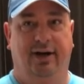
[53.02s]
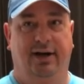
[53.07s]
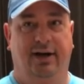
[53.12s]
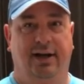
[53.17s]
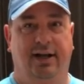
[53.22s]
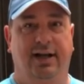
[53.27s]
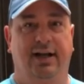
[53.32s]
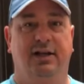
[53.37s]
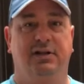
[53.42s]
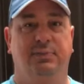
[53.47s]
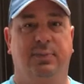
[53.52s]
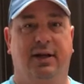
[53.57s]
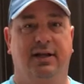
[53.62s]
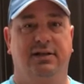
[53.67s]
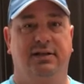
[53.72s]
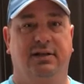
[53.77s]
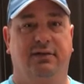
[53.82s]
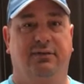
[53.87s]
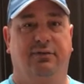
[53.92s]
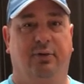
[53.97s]
very
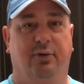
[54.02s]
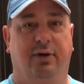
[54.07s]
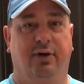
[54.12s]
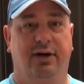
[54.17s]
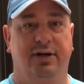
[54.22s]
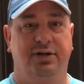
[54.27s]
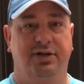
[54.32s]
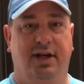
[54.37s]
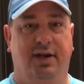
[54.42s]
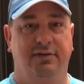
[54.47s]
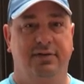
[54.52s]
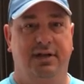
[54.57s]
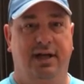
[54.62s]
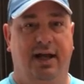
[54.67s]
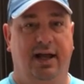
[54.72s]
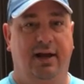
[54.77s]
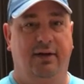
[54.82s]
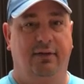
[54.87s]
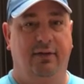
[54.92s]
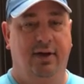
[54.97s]
inexpensive for a chef's
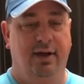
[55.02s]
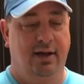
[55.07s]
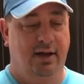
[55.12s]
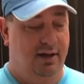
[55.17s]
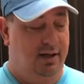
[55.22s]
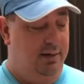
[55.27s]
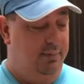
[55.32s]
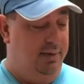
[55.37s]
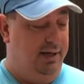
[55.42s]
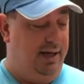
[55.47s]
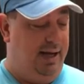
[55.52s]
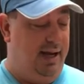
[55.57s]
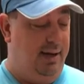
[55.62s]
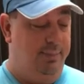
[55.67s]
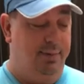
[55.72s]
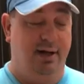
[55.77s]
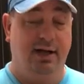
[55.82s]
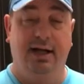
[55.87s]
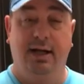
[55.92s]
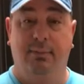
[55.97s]
knife. But I
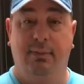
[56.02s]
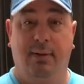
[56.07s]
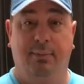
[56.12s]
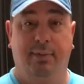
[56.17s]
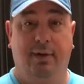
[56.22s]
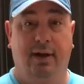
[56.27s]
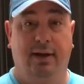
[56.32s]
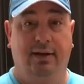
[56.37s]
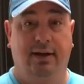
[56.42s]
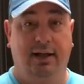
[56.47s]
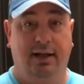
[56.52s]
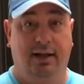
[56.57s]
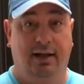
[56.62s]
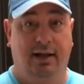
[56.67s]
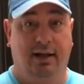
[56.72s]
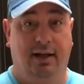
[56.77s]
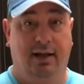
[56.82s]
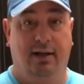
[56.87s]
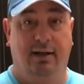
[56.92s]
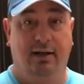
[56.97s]
happened to come up on
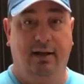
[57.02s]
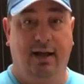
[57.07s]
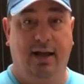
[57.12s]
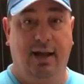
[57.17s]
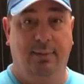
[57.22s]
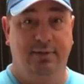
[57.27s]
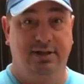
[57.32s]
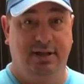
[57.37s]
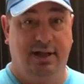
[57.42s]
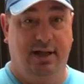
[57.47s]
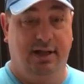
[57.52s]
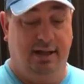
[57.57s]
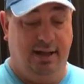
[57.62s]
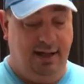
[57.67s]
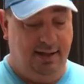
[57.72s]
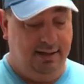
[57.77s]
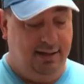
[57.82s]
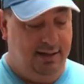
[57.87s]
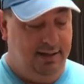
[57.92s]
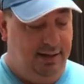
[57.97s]
the uh, Amazon
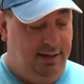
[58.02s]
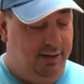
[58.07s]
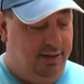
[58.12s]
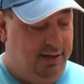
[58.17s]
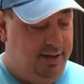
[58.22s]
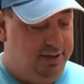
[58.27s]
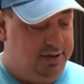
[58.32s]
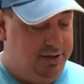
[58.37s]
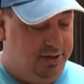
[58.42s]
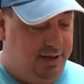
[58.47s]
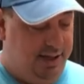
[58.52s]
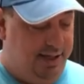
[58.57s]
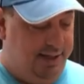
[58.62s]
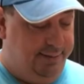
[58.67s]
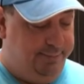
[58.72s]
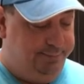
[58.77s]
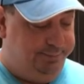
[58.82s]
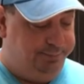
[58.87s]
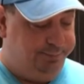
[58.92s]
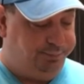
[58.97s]
Lightning deal
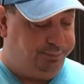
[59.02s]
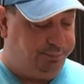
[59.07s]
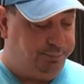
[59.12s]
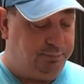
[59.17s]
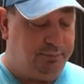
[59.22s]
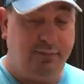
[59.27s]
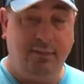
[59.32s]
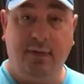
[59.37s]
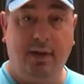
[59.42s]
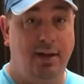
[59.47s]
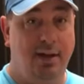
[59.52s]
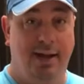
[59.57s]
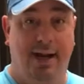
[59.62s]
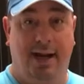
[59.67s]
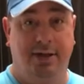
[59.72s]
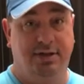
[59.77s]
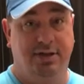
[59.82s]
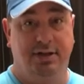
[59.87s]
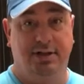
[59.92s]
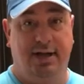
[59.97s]
yesterday.
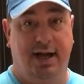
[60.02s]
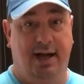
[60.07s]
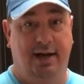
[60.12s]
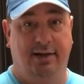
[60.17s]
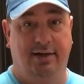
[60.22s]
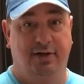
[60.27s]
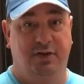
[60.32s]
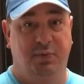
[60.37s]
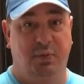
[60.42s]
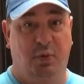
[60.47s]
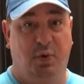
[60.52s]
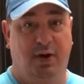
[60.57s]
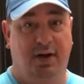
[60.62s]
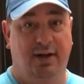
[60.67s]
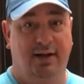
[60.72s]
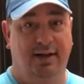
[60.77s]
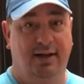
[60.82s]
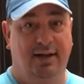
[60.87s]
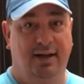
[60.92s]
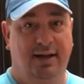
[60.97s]
I just got it this
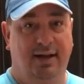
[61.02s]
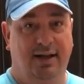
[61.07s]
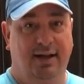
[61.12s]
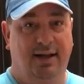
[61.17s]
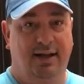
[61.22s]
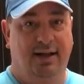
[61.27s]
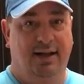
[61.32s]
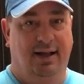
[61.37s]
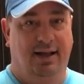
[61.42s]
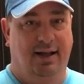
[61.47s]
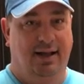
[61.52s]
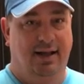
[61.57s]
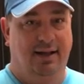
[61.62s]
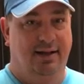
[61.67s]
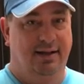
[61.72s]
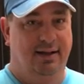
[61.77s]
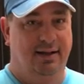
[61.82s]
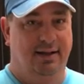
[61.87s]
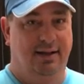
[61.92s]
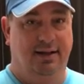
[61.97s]
morning. Uh,
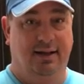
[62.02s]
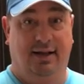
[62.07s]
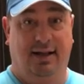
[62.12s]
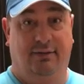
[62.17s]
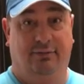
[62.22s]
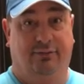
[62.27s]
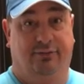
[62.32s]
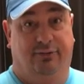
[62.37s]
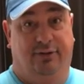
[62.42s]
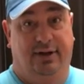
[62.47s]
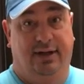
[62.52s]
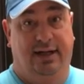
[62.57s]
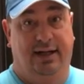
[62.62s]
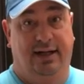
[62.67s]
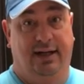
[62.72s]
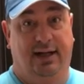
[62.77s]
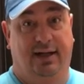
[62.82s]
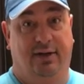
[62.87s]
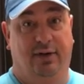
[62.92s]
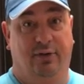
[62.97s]
got
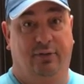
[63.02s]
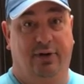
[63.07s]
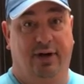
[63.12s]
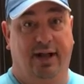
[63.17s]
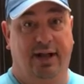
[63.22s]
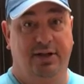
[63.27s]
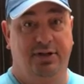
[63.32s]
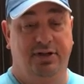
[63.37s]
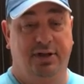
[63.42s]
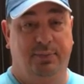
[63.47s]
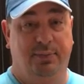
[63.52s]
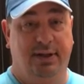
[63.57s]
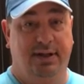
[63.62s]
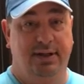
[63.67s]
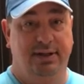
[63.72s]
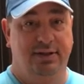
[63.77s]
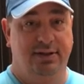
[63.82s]
free uh, overnight shipping,